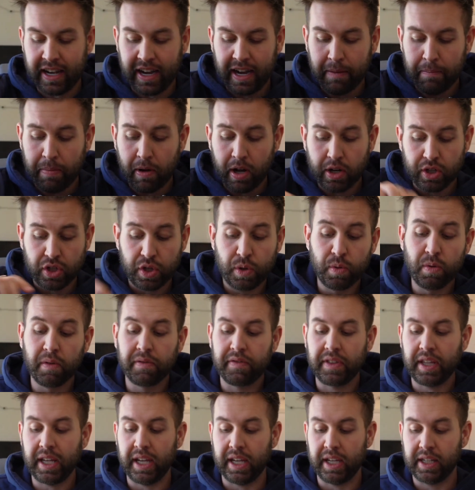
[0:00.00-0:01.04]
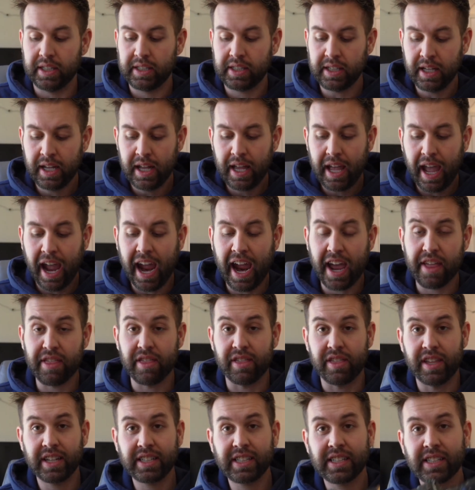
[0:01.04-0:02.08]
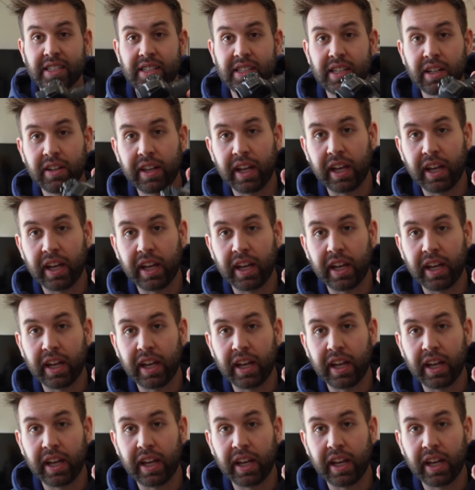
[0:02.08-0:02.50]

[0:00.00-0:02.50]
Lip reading: and I bought two of these, and this is still